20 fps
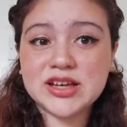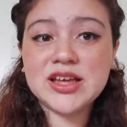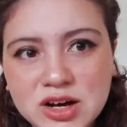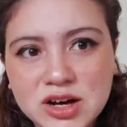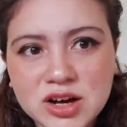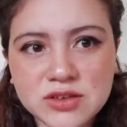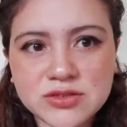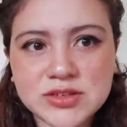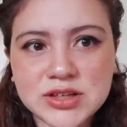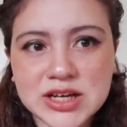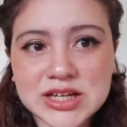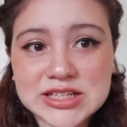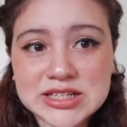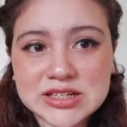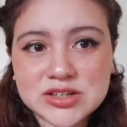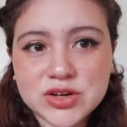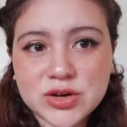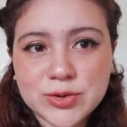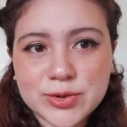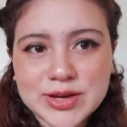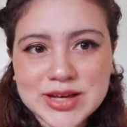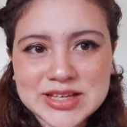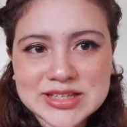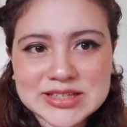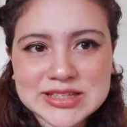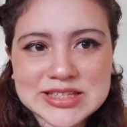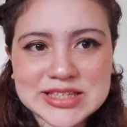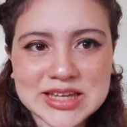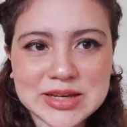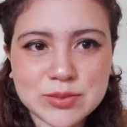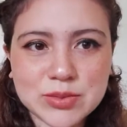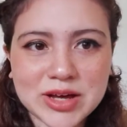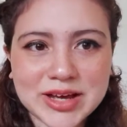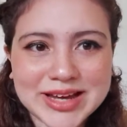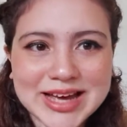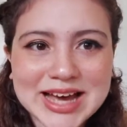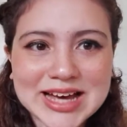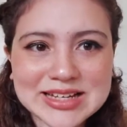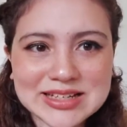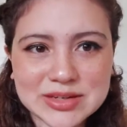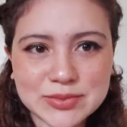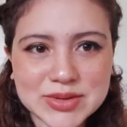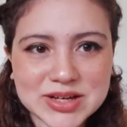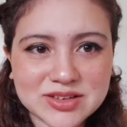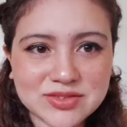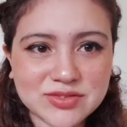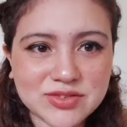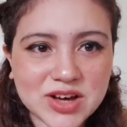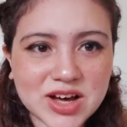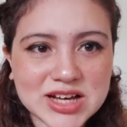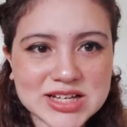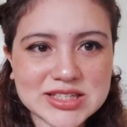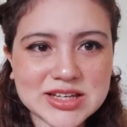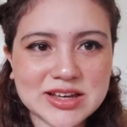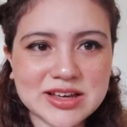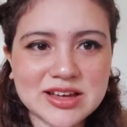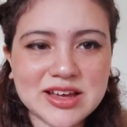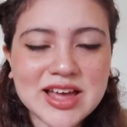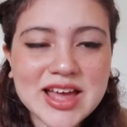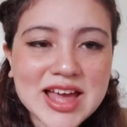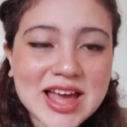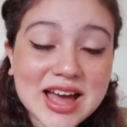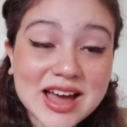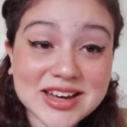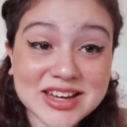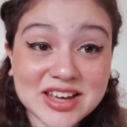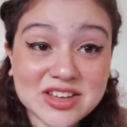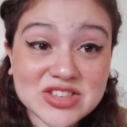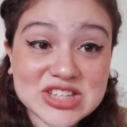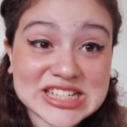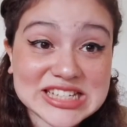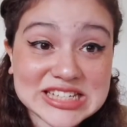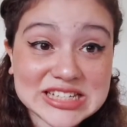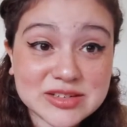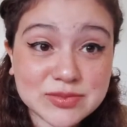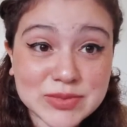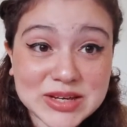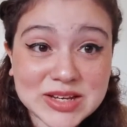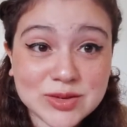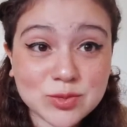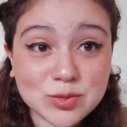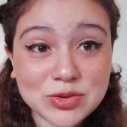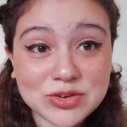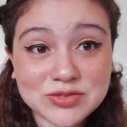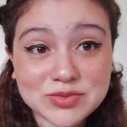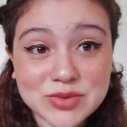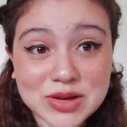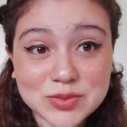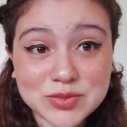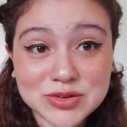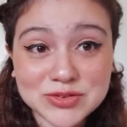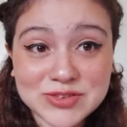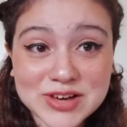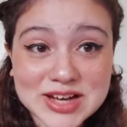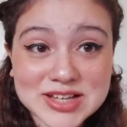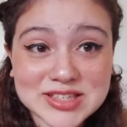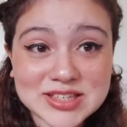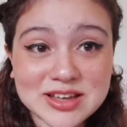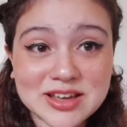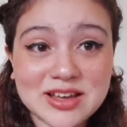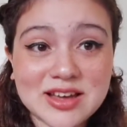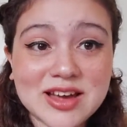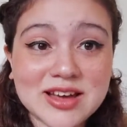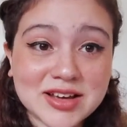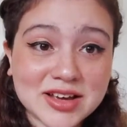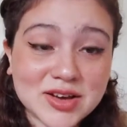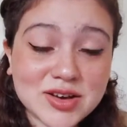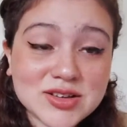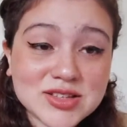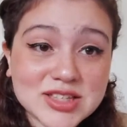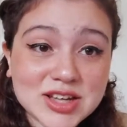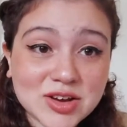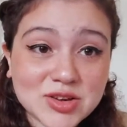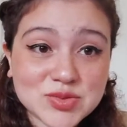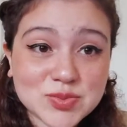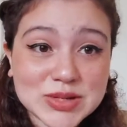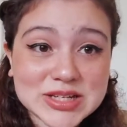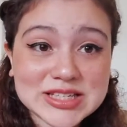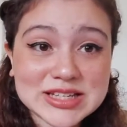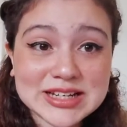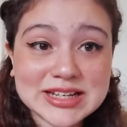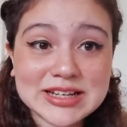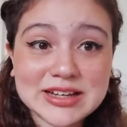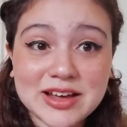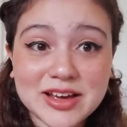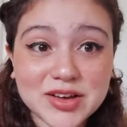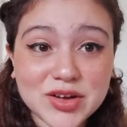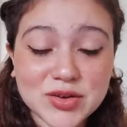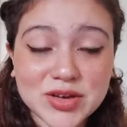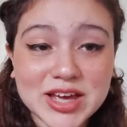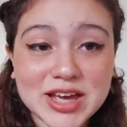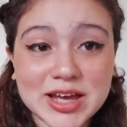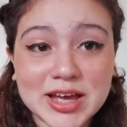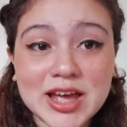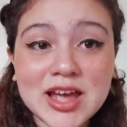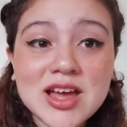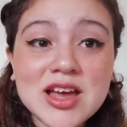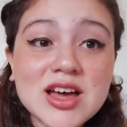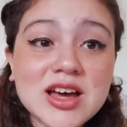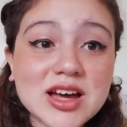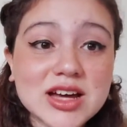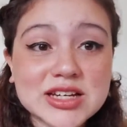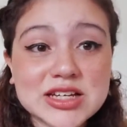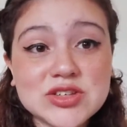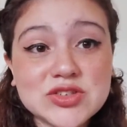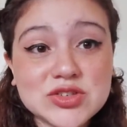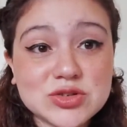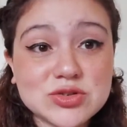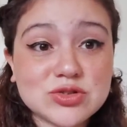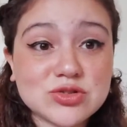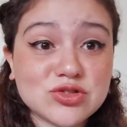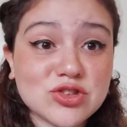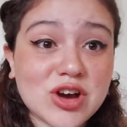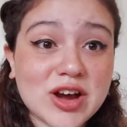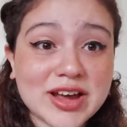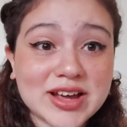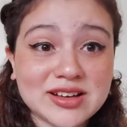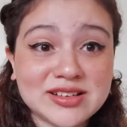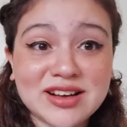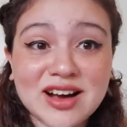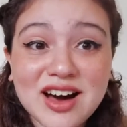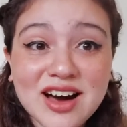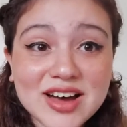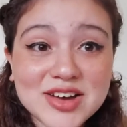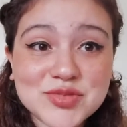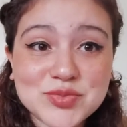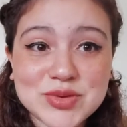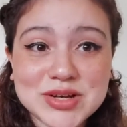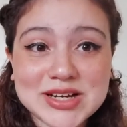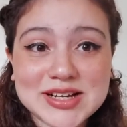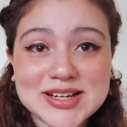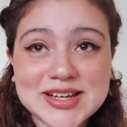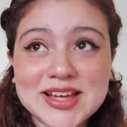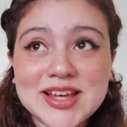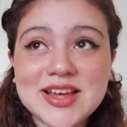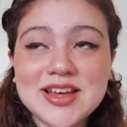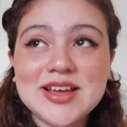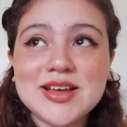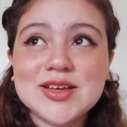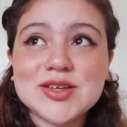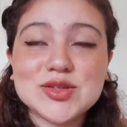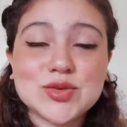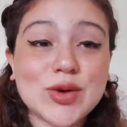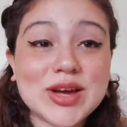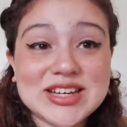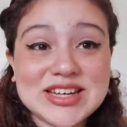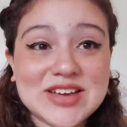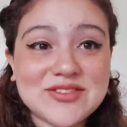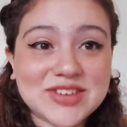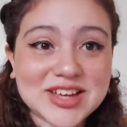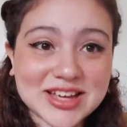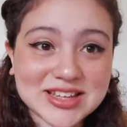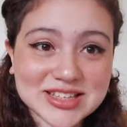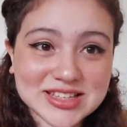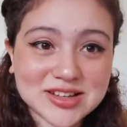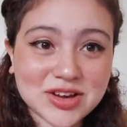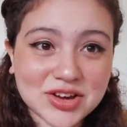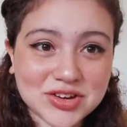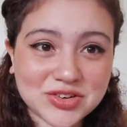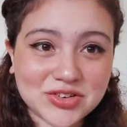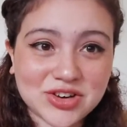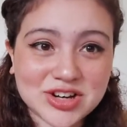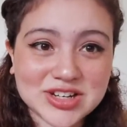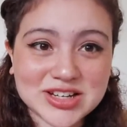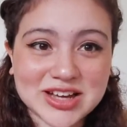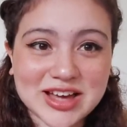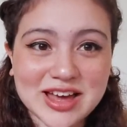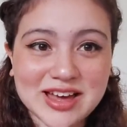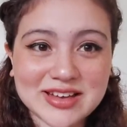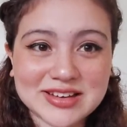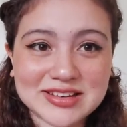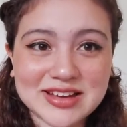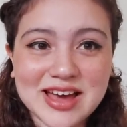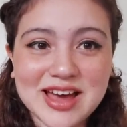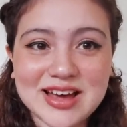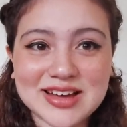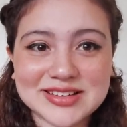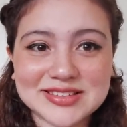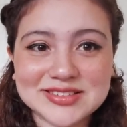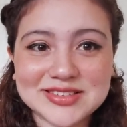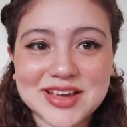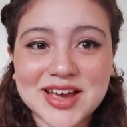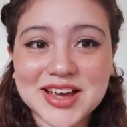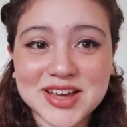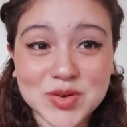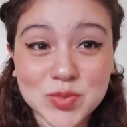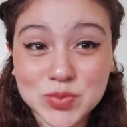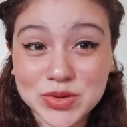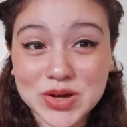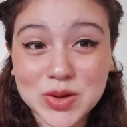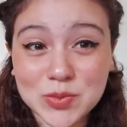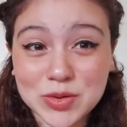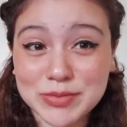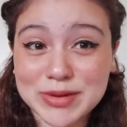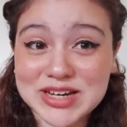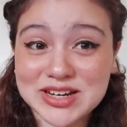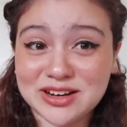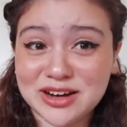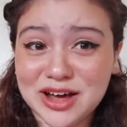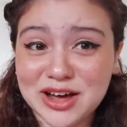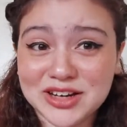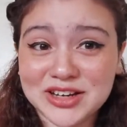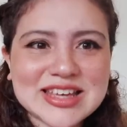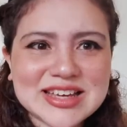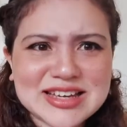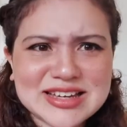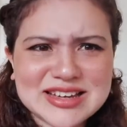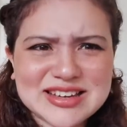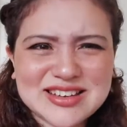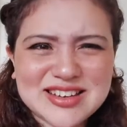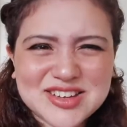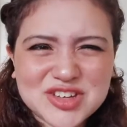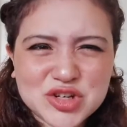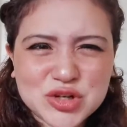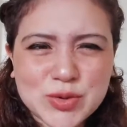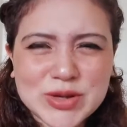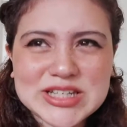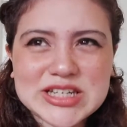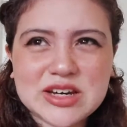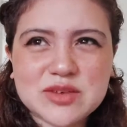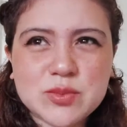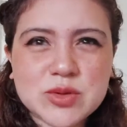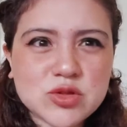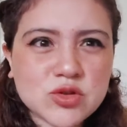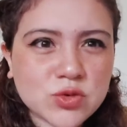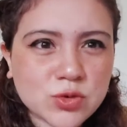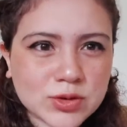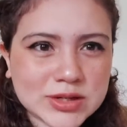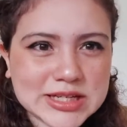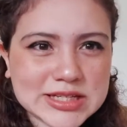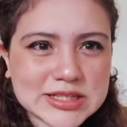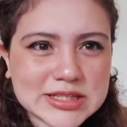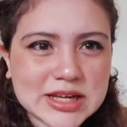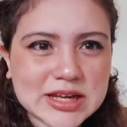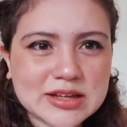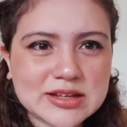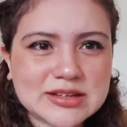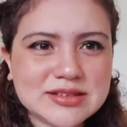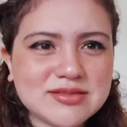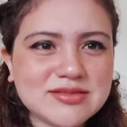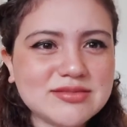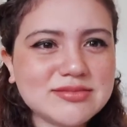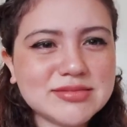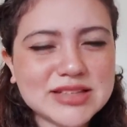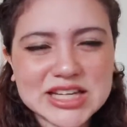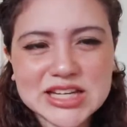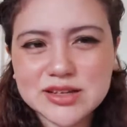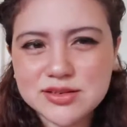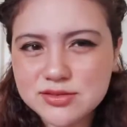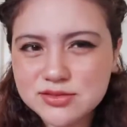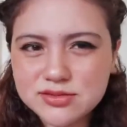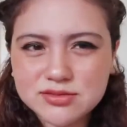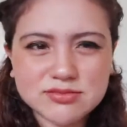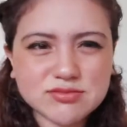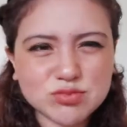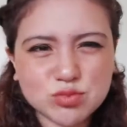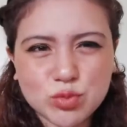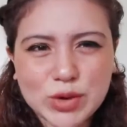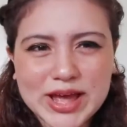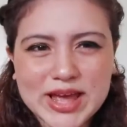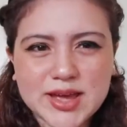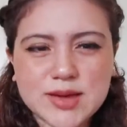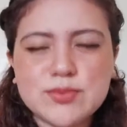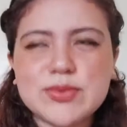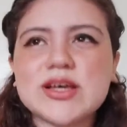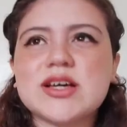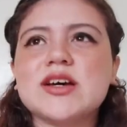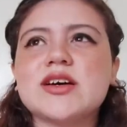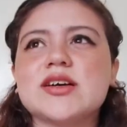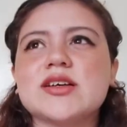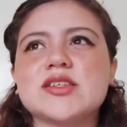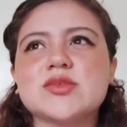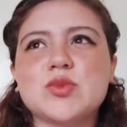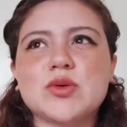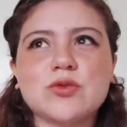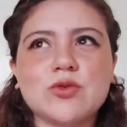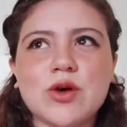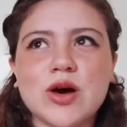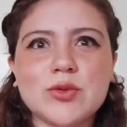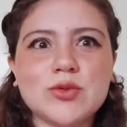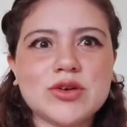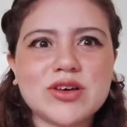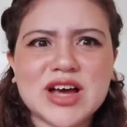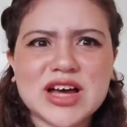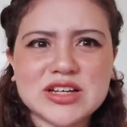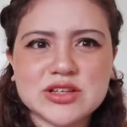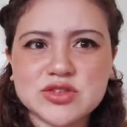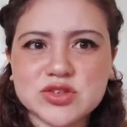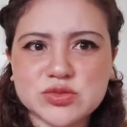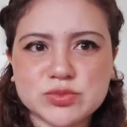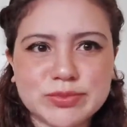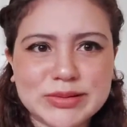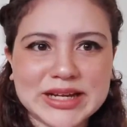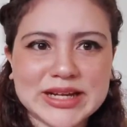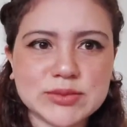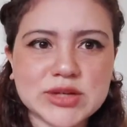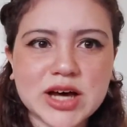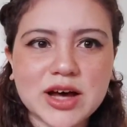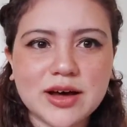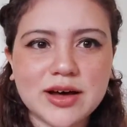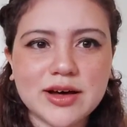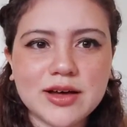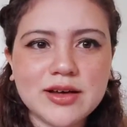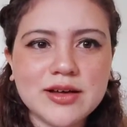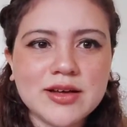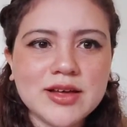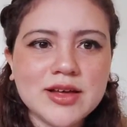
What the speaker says: After I did go and see my academic advisor, and I actually did meet with my professor, and I asked her, I was basically like, okay, I need you to try and guide me so I never get this kind of grade again and I can become a better learner. I think, you know, I did mature in a certain like way, because before I would have kind of just blamed her.